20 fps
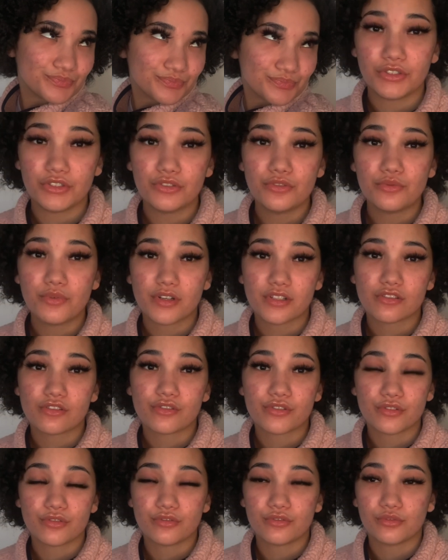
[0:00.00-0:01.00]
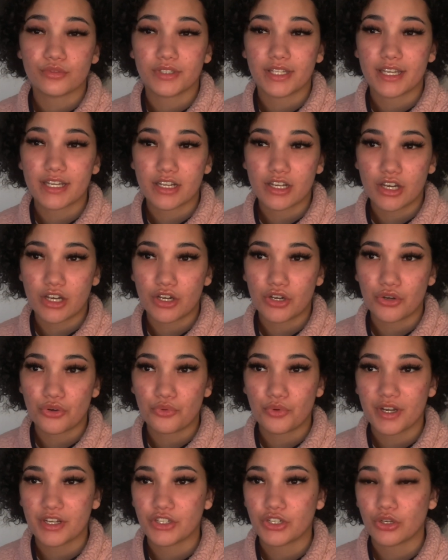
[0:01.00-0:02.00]
You want to let go
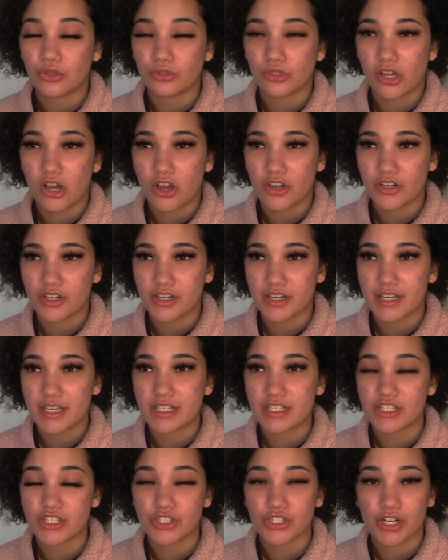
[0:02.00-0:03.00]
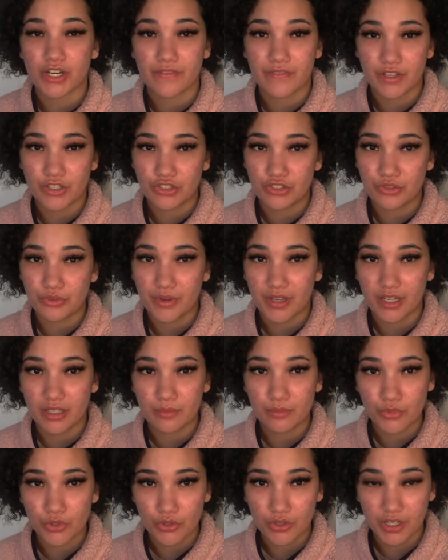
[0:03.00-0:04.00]
what no longer is serving you
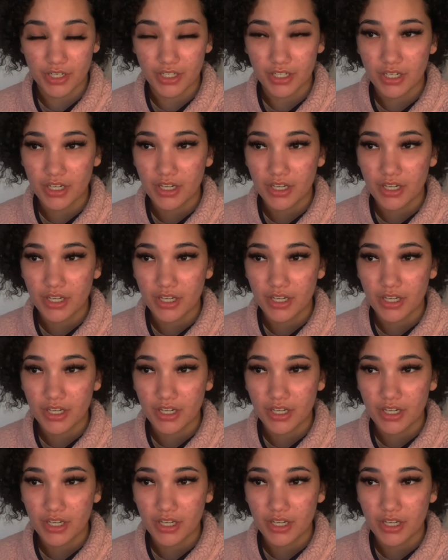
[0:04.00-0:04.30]
anymore.